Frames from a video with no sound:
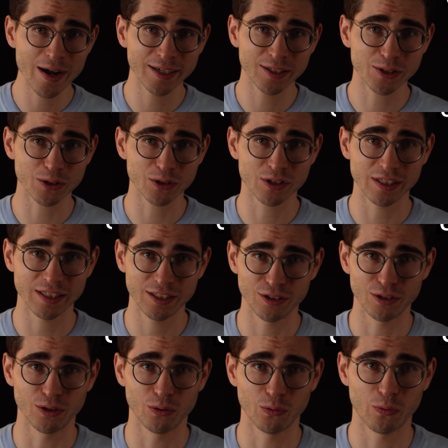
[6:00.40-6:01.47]
enters the E
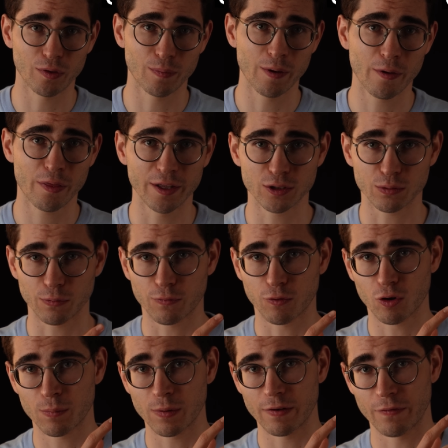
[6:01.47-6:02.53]
U, with both its
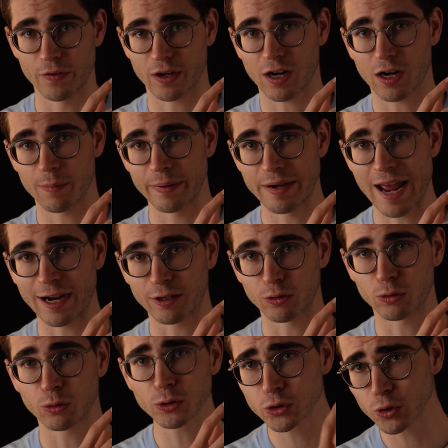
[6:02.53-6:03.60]
reform of the Common
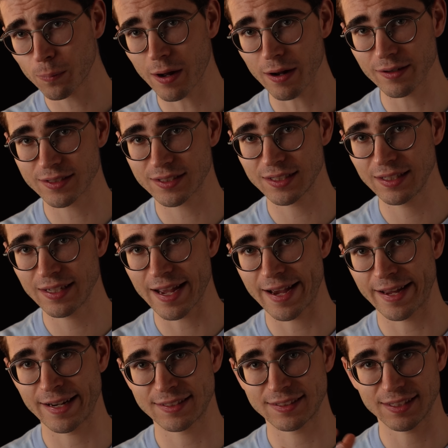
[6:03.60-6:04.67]
Agricultural Policy
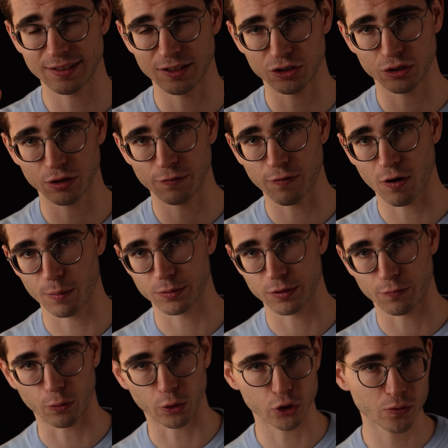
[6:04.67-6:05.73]
and its signature Farm
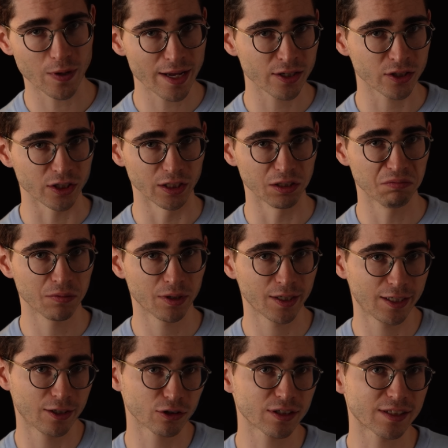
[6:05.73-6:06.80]
to Fork strategy,
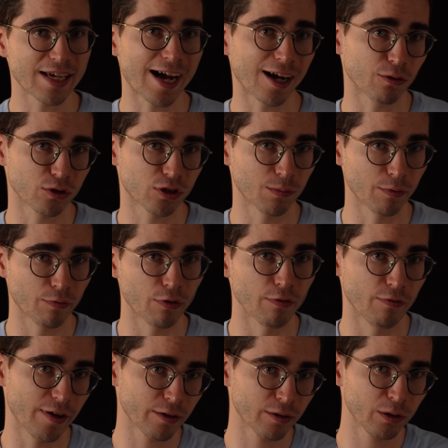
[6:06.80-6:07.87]
here to tackle some of the
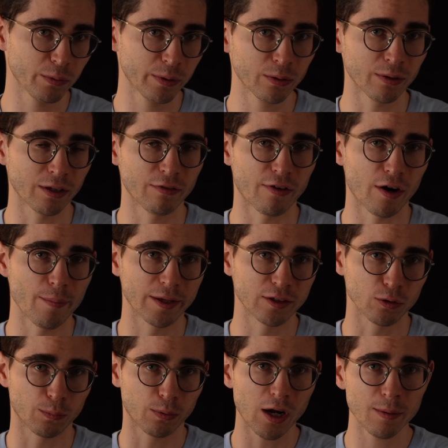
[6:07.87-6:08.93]
very real
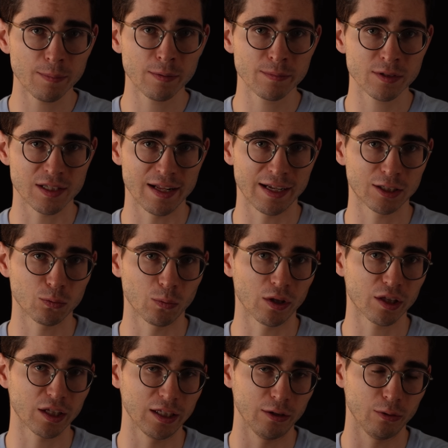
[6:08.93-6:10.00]
environmental problems linked
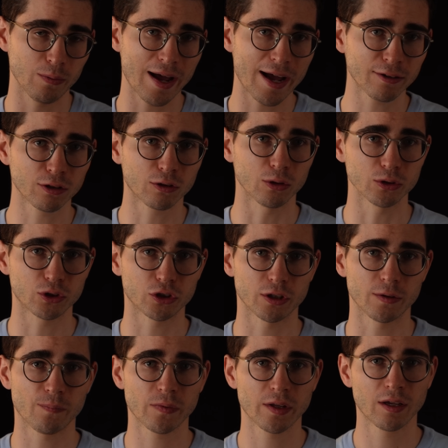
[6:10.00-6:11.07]
with E U
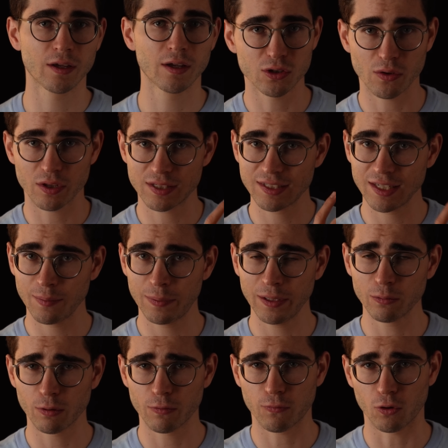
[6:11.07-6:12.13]
agriculture. So the C A
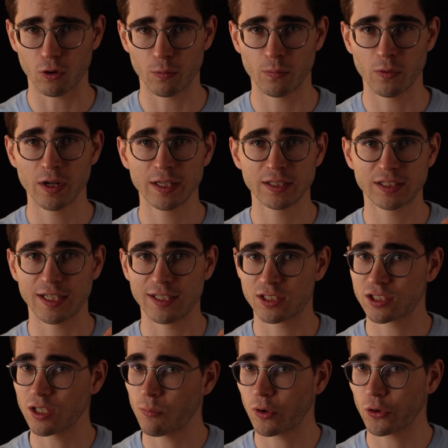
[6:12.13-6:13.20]
P reform
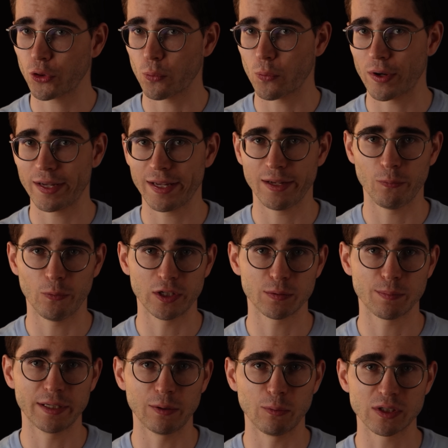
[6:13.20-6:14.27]
changed somewhat the way in
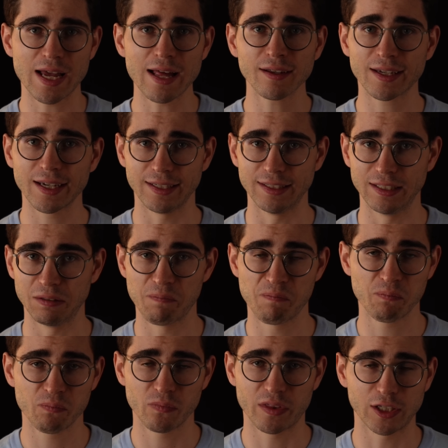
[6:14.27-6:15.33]
which money was allocated.
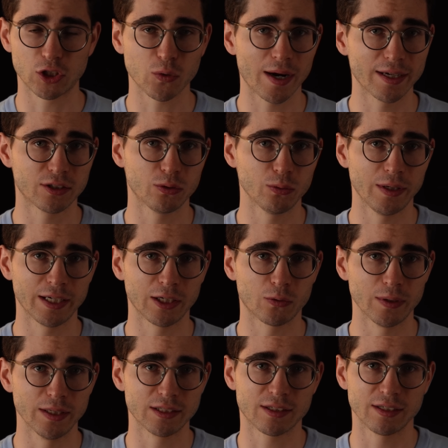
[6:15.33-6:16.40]
They tried to
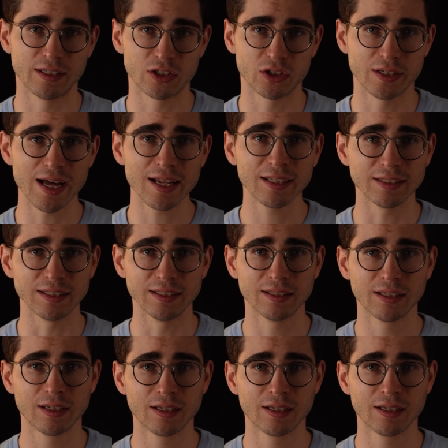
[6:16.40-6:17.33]
increase conditionality.